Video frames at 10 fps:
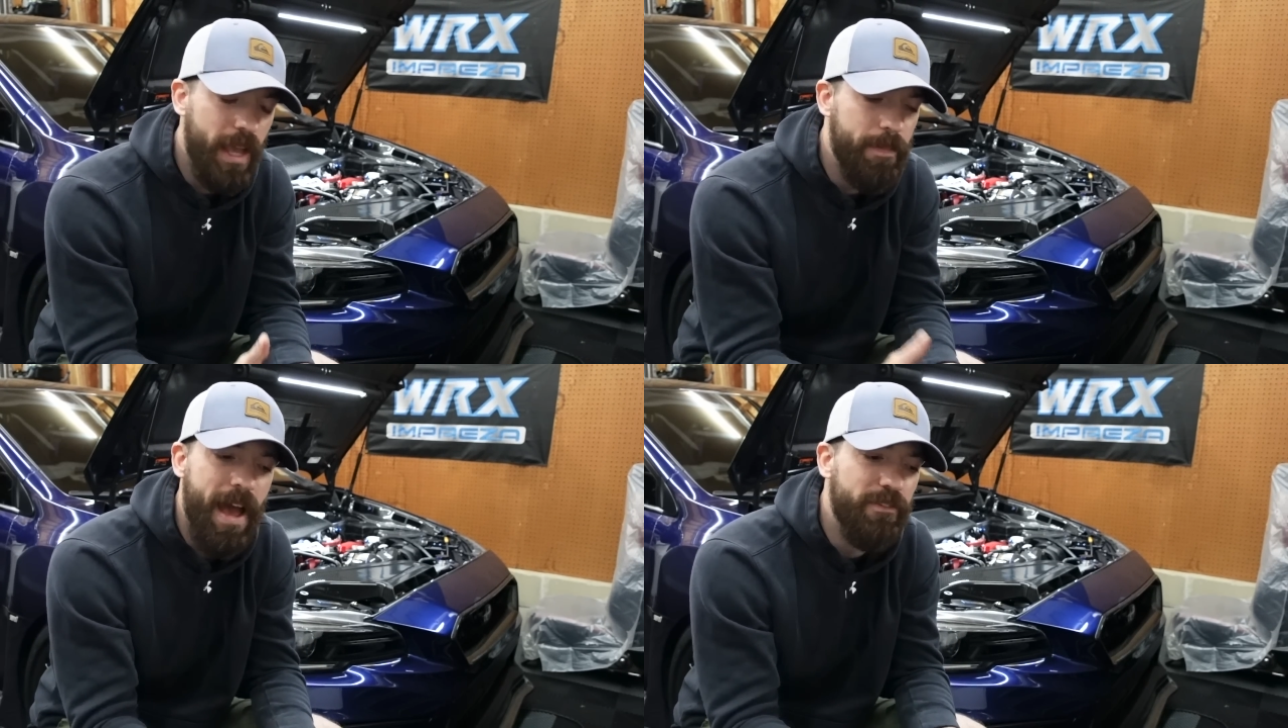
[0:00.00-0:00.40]

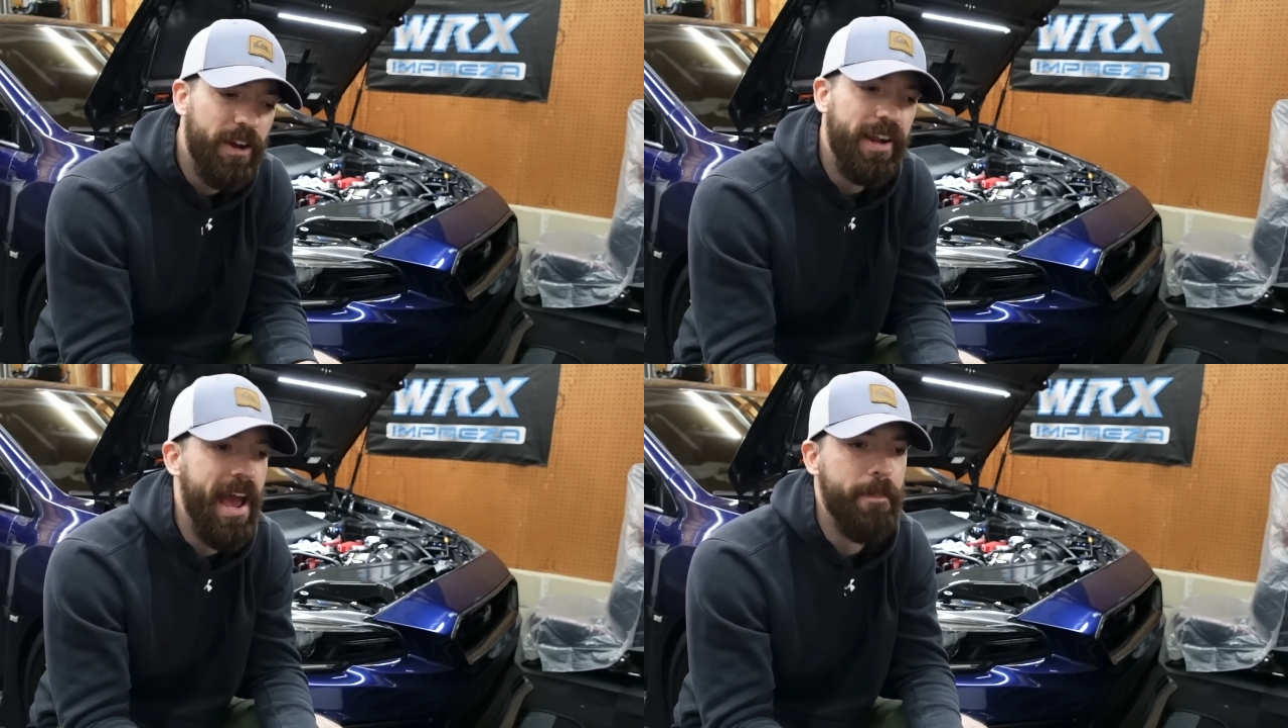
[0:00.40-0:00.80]
I'm not
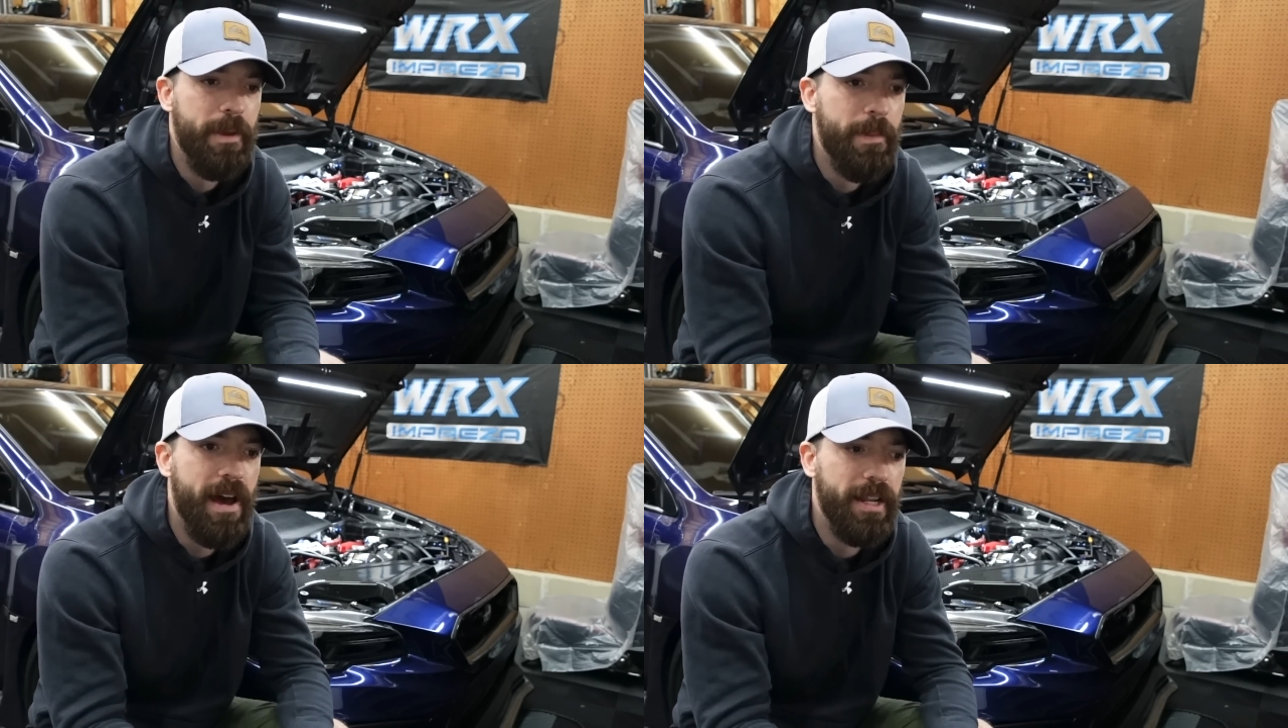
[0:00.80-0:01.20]
very
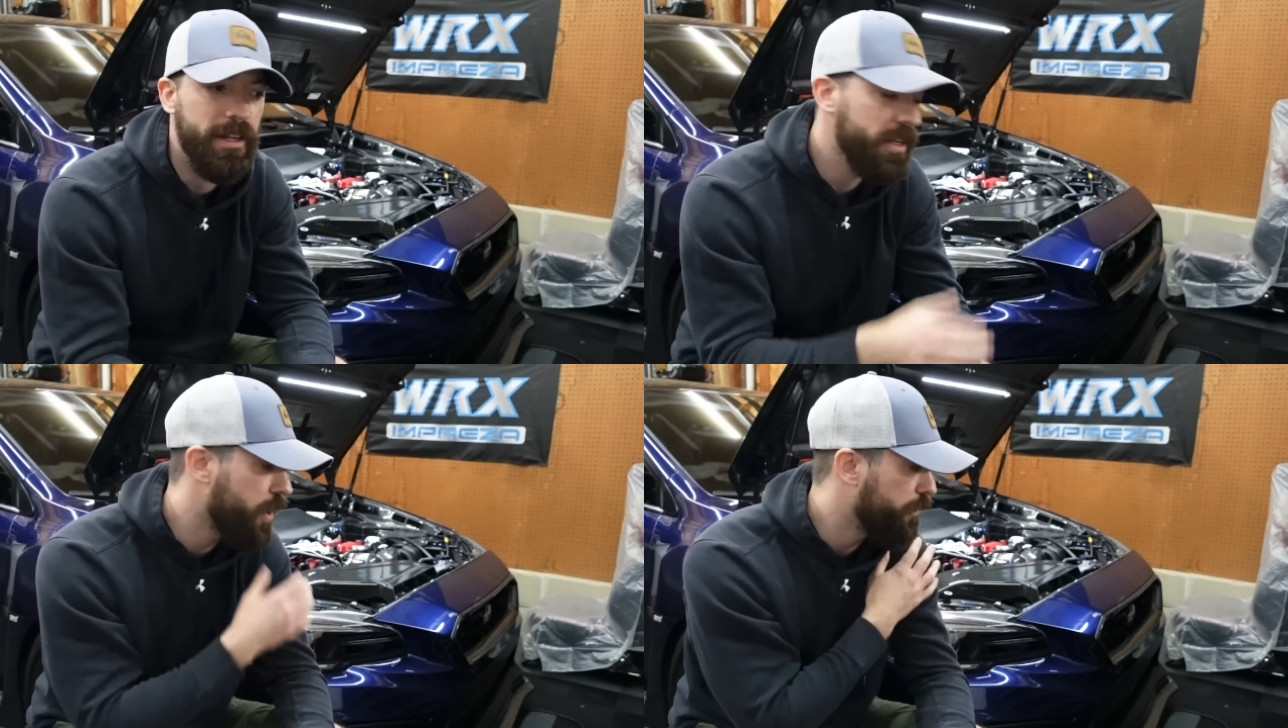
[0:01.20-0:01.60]
happy about
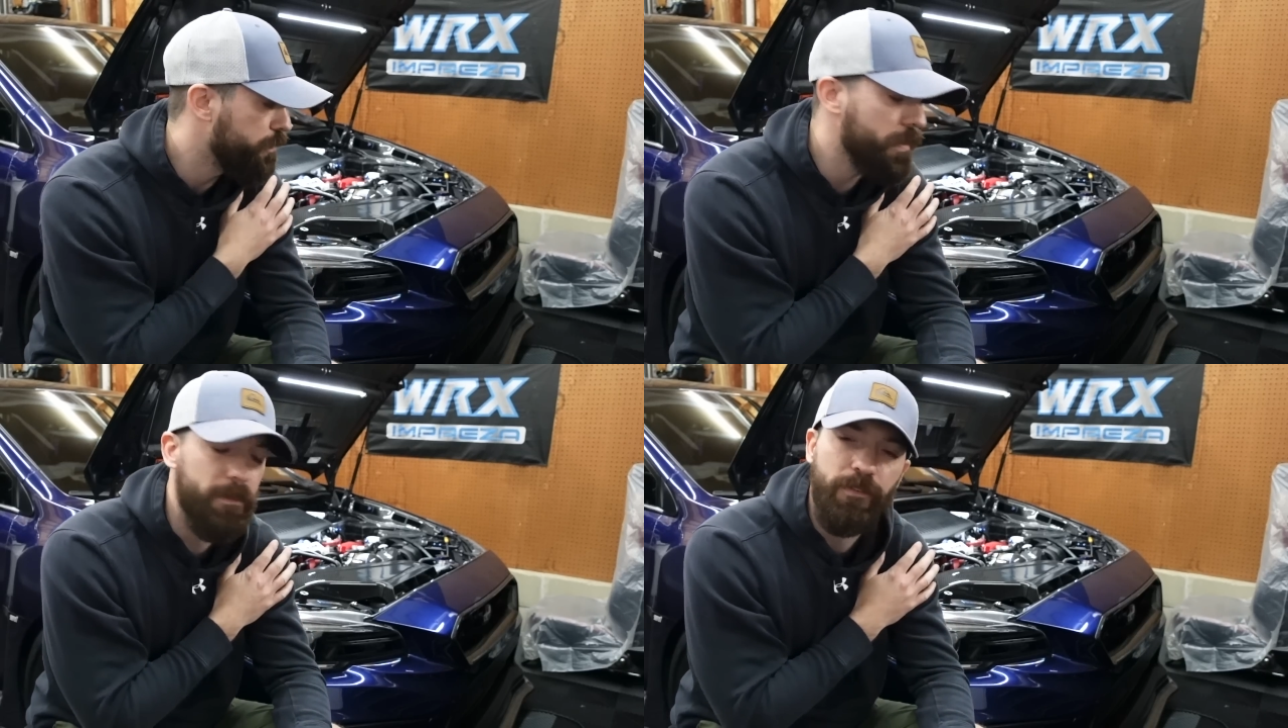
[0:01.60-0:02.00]
it. You know,
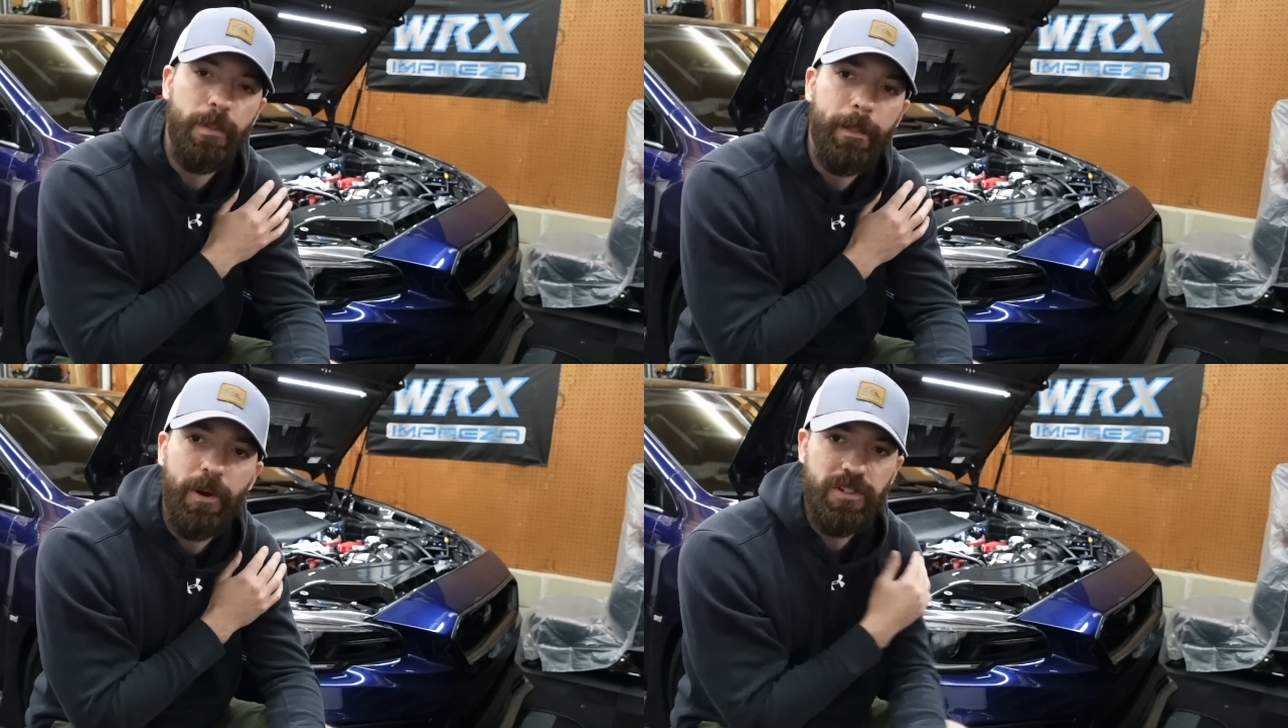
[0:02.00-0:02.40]
for
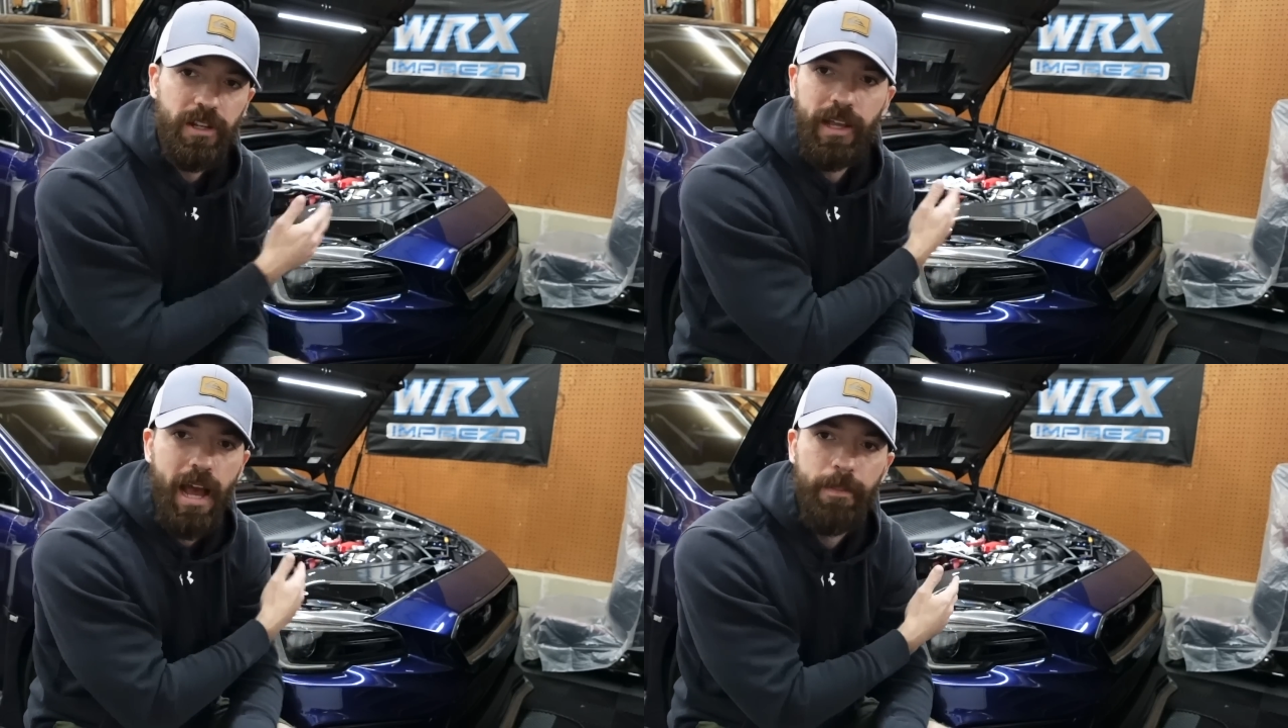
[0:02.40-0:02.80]
me
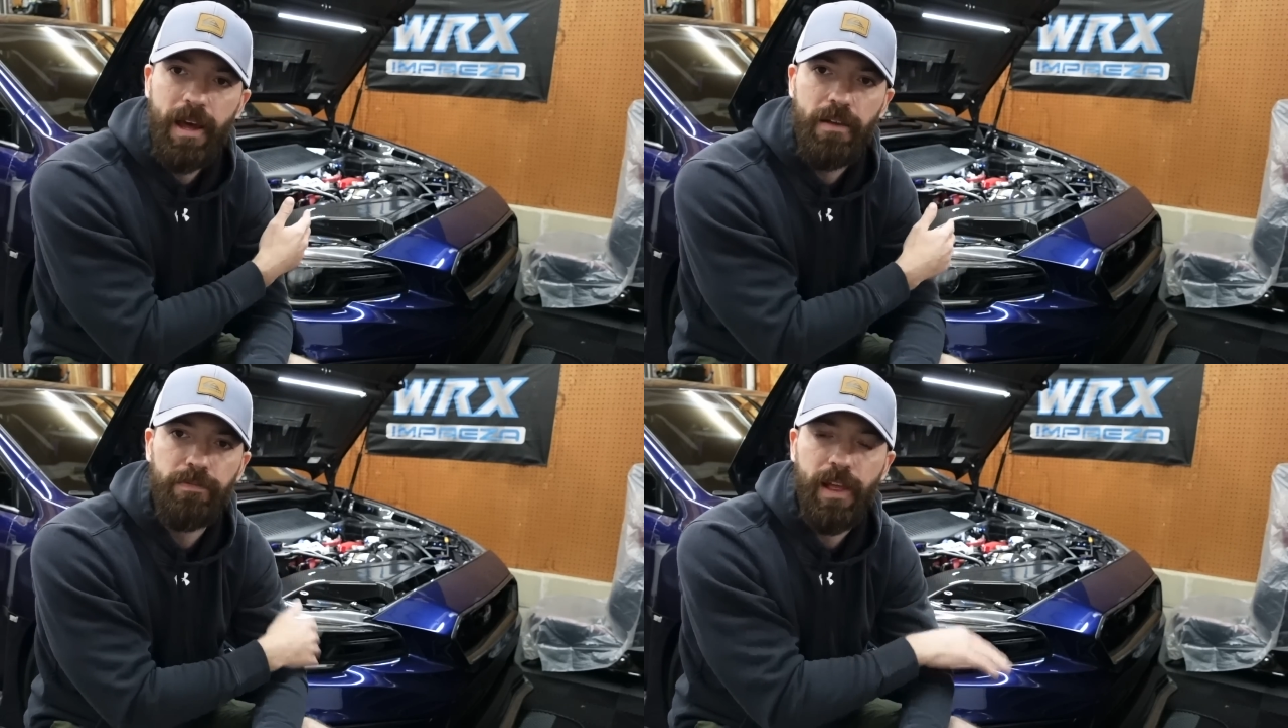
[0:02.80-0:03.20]
personally, I'm
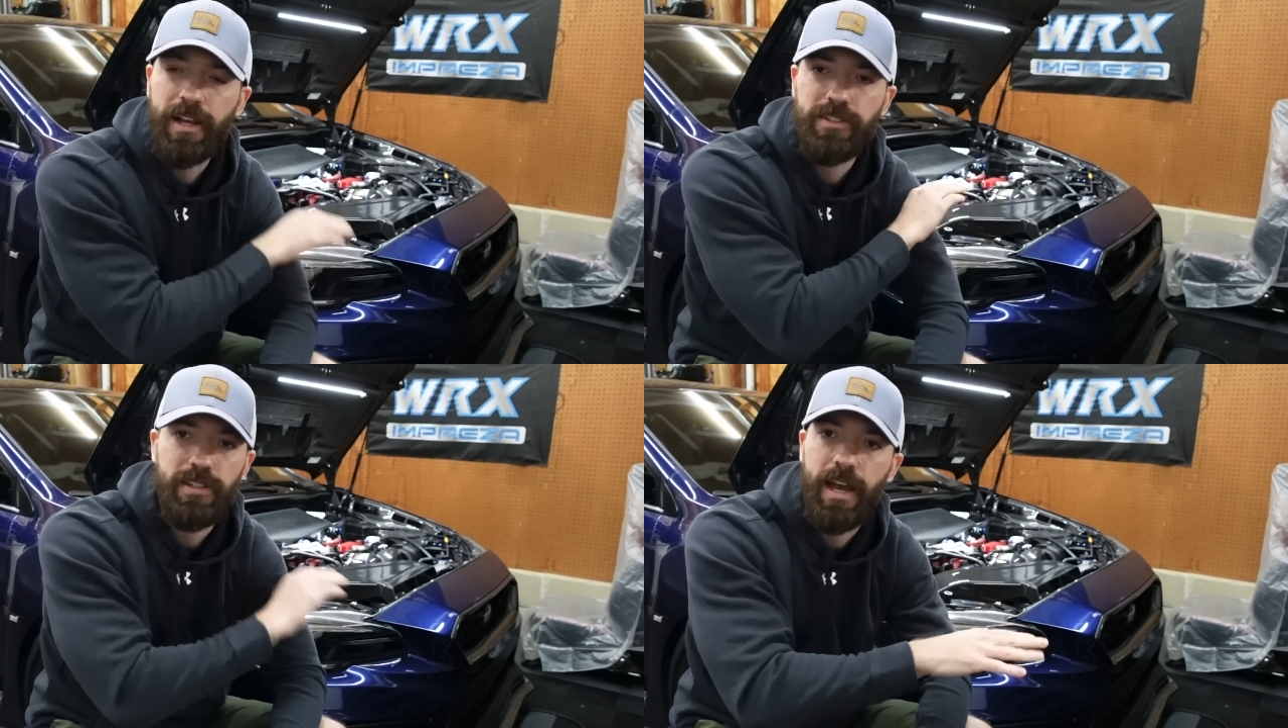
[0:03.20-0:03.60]
not on flex.